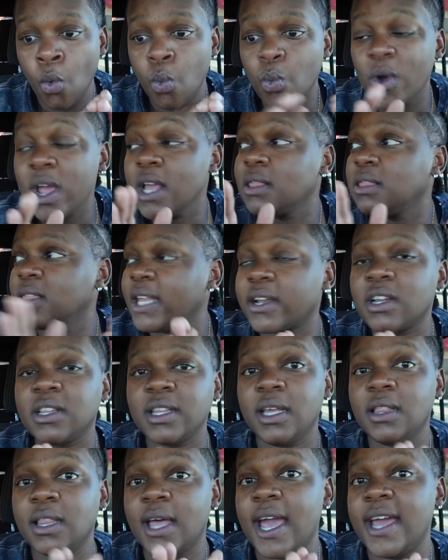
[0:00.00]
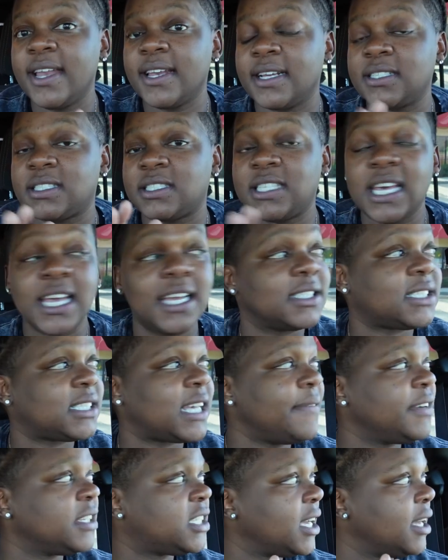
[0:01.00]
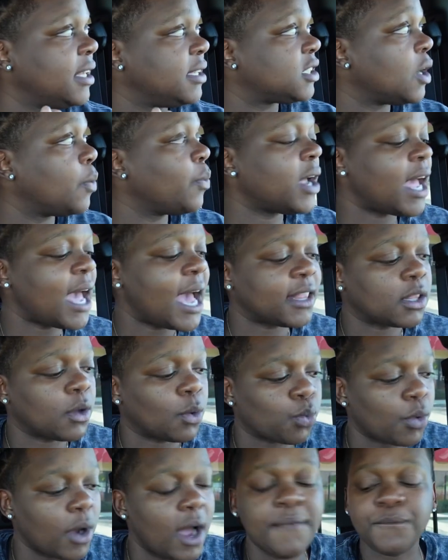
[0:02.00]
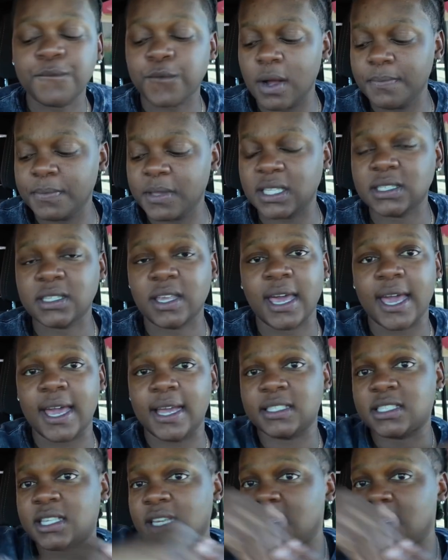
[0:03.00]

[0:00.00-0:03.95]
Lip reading: We literally land at 7:10. So we had to run from this gate